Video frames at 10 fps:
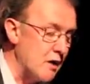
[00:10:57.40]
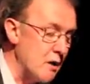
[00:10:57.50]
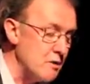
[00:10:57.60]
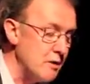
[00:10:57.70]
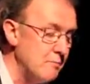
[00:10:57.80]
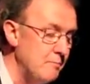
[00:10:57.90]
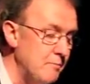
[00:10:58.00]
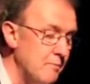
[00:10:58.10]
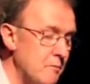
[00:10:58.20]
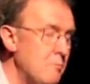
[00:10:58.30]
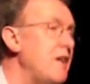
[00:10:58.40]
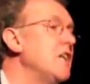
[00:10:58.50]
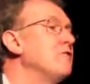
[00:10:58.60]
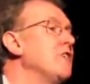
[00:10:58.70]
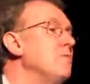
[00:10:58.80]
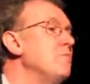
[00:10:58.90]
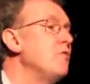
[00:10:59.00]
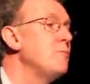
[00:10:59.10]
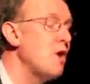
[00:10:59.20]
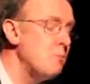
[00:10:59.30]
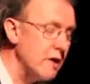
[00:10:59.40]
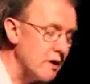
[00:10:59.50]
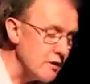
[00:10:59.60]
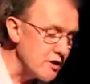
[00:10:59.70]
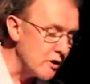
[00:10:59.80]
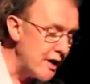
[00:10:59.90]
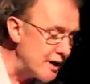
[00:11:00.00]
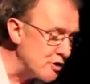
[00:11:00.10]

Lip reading: background, many of them Republicans or